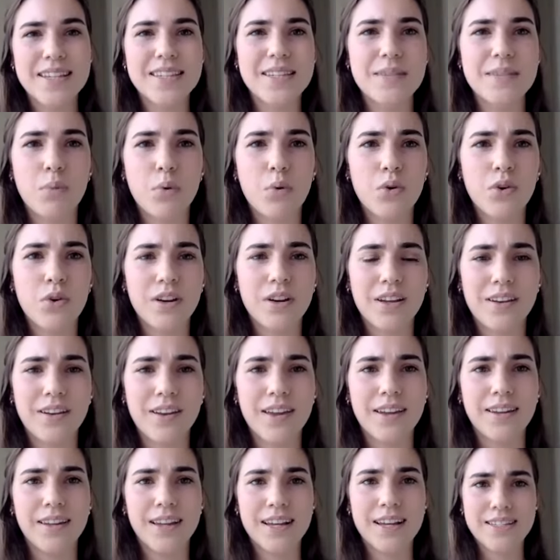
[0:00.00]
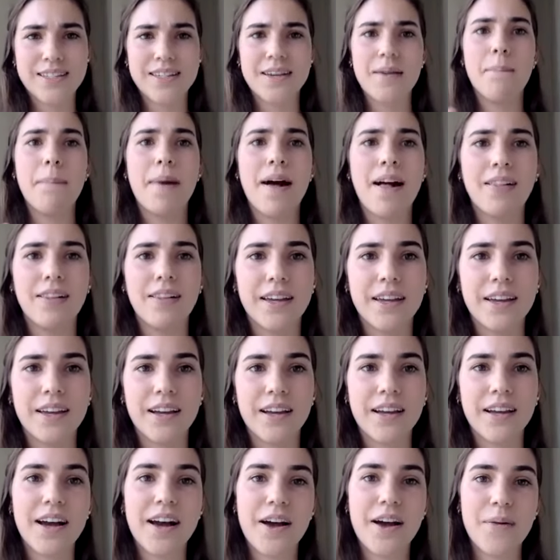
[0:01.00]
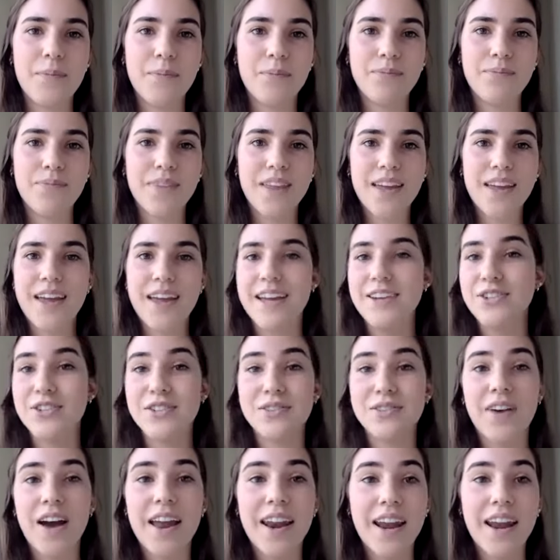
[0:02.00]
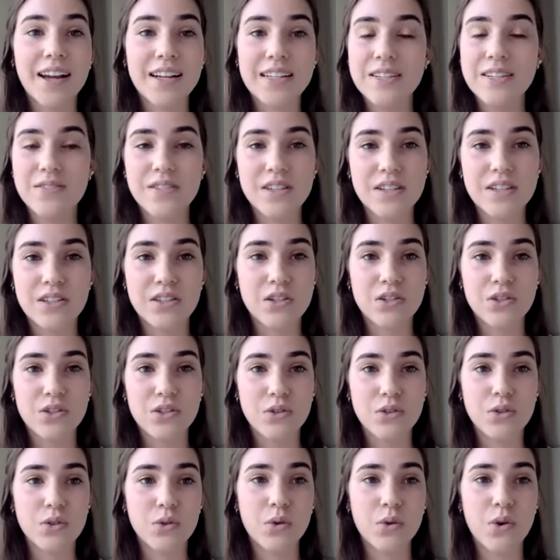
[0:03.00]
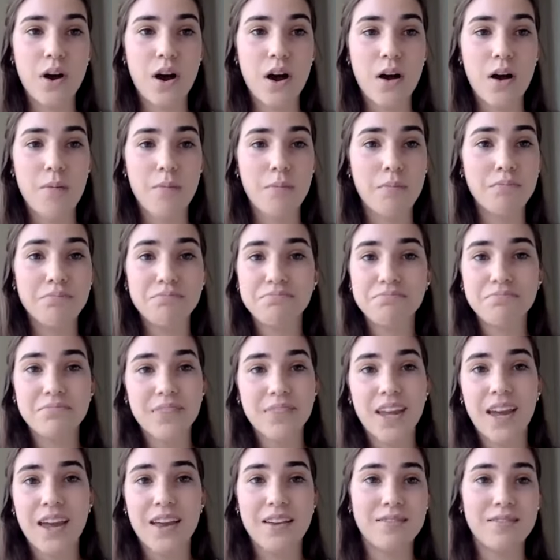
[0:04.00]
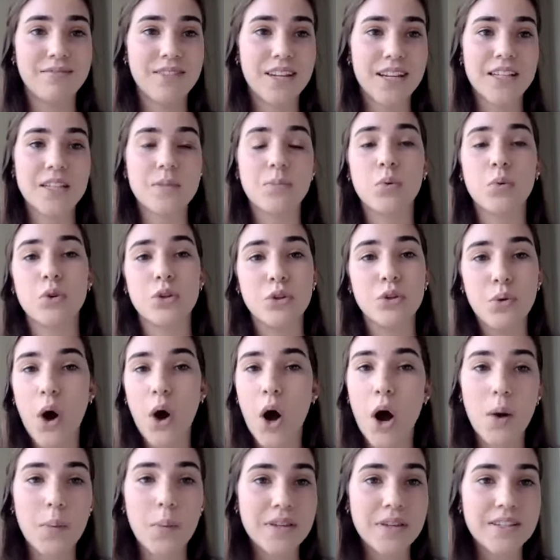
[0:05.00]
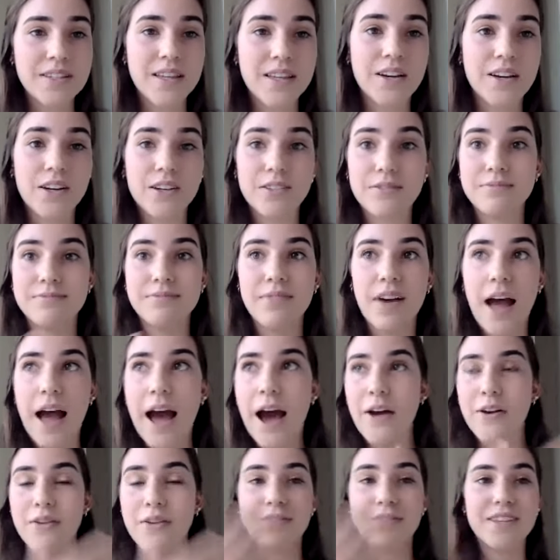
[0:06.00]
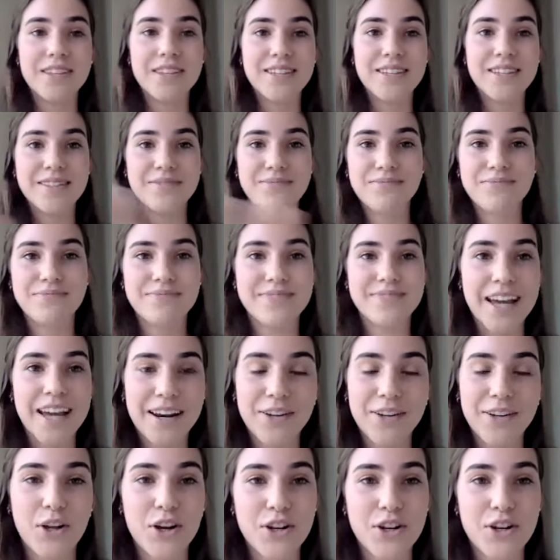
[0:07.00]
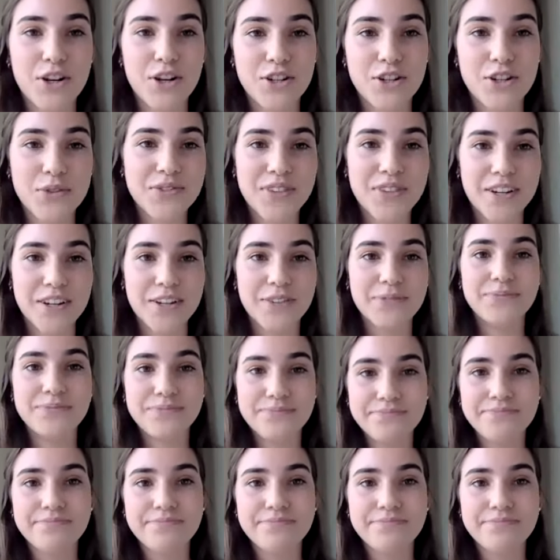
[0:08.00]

important and less compelling, and just find activities to do and explore new hobbies that are out of this technological sphere.